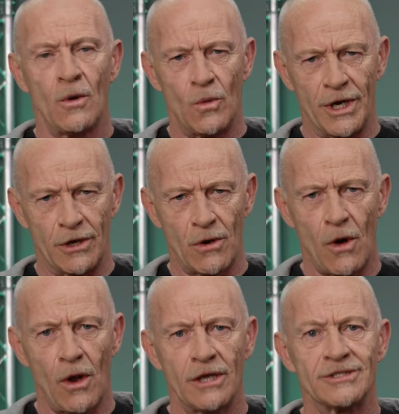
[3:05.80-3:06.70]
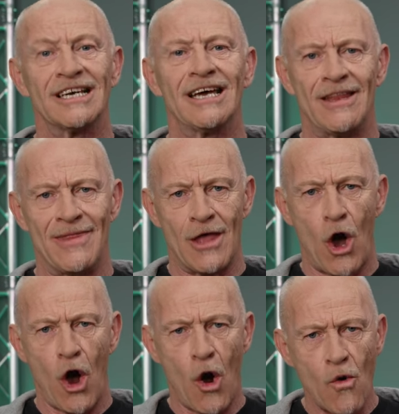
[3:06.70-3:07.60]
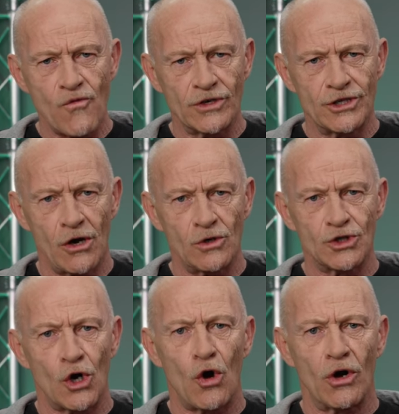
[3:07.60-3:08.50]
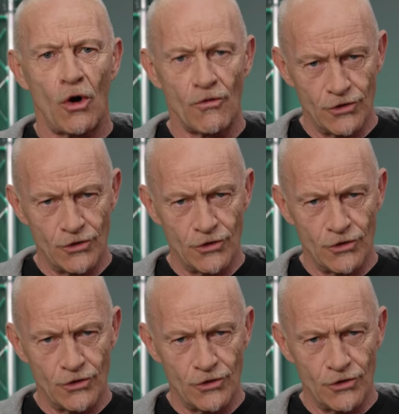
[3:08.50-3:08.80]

We call it an overdose of